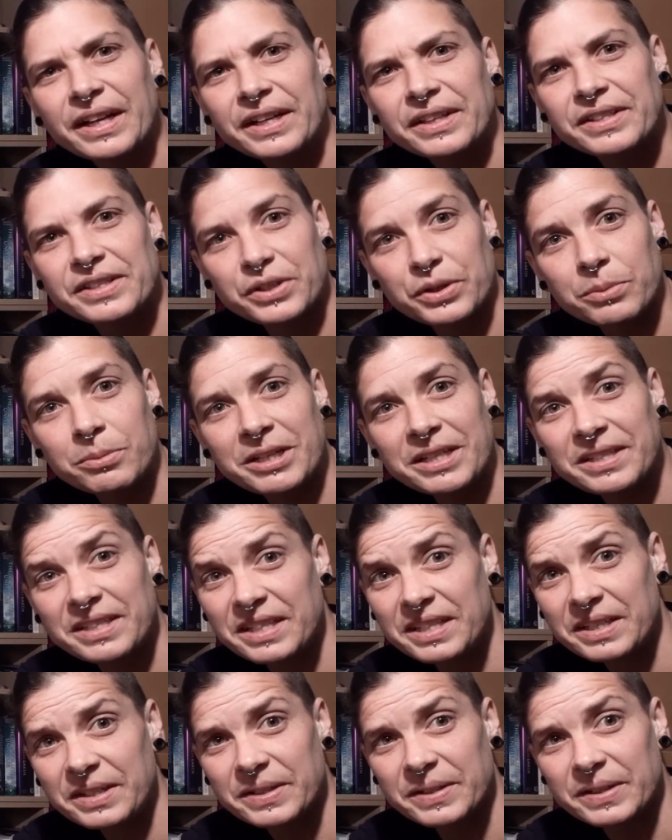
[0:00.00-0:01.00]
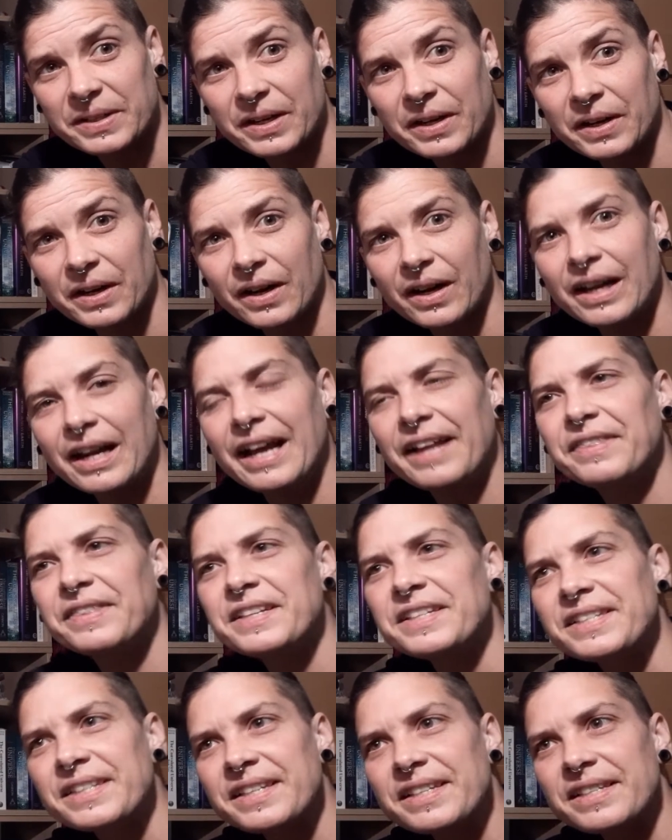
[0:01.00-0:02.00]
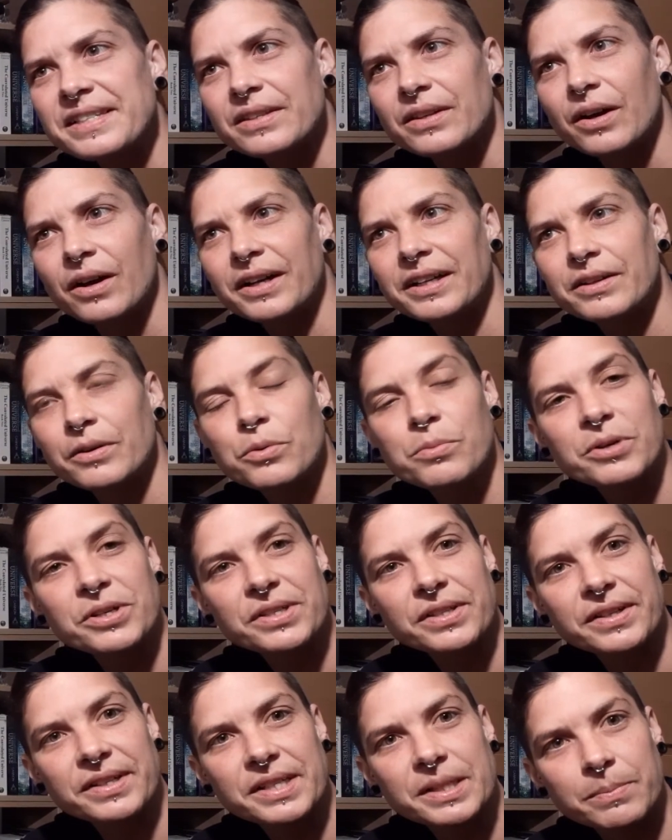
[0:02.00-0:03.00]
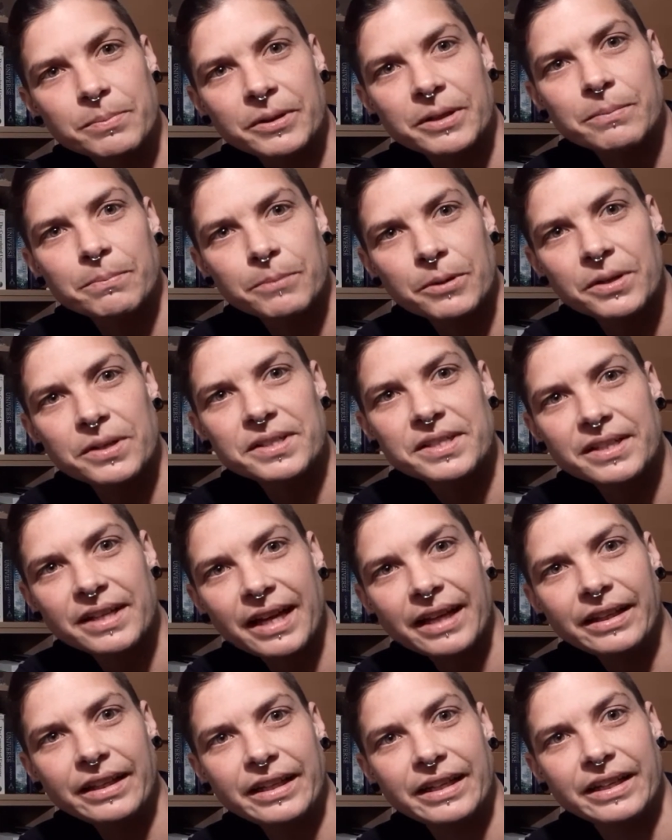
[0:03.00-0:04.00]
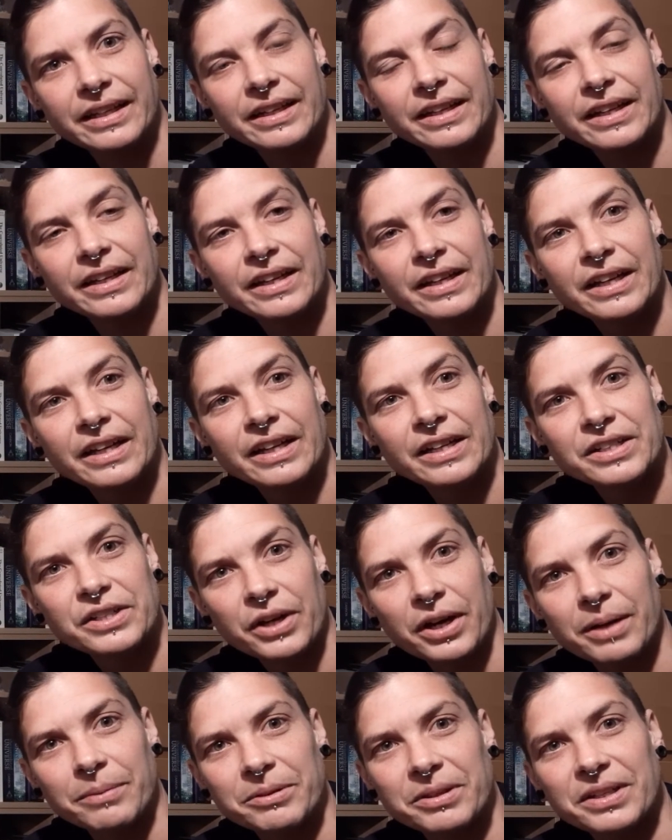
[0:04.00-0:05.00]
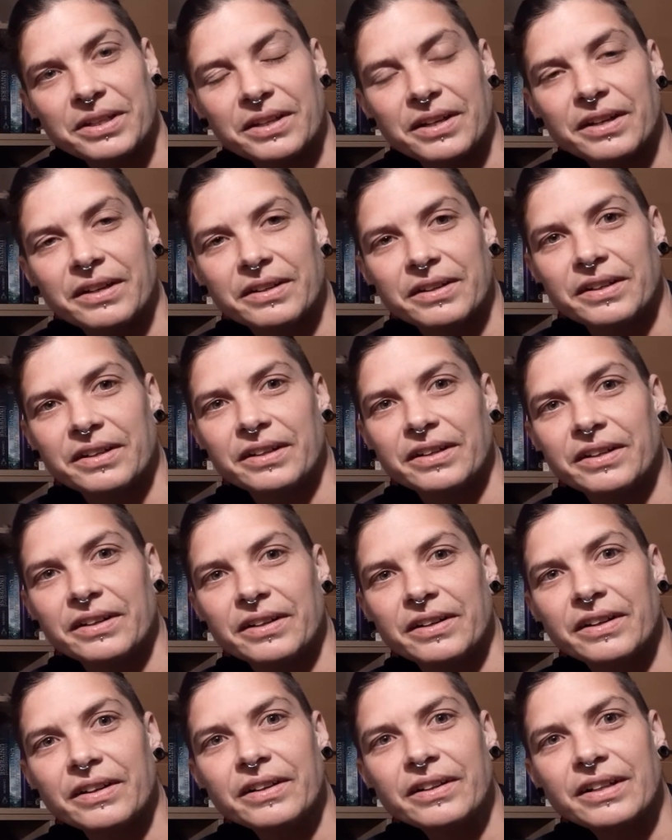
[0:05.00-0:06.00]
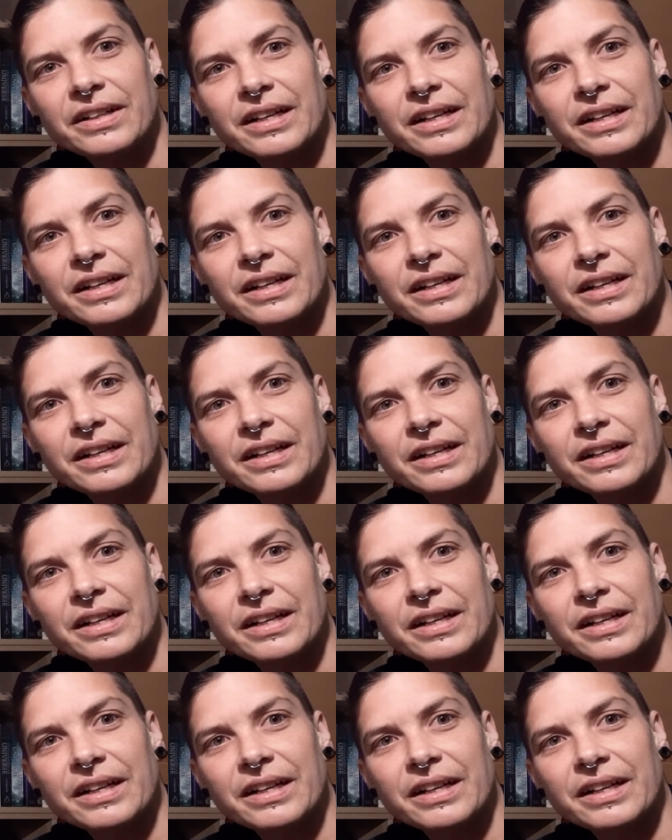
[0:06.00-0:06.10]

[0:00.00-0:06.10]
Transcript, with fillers: This could be a deal, all right? And this is like almost like split personality type thing going on, all right?